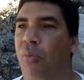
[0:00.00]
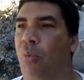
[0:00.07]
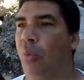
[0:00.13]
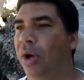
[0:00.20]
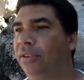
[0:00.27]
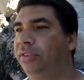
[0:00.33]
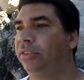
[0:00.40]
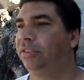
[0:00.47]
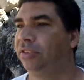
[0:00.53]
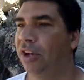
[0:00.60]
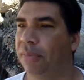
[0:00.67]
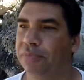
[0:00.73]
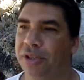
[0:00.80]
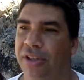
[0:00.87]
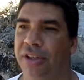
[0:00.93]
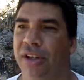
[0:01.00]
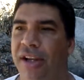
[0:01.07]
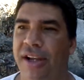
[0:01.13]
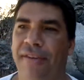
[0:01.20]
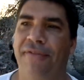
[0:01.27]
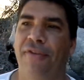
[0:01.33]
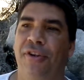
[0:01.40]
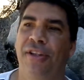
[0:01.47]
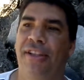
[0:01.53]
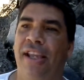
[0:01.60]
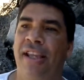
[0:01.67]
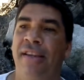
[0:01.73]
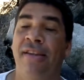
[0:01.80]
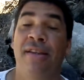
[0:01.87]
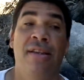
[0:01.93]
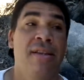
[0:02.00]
what's the subject line for the day?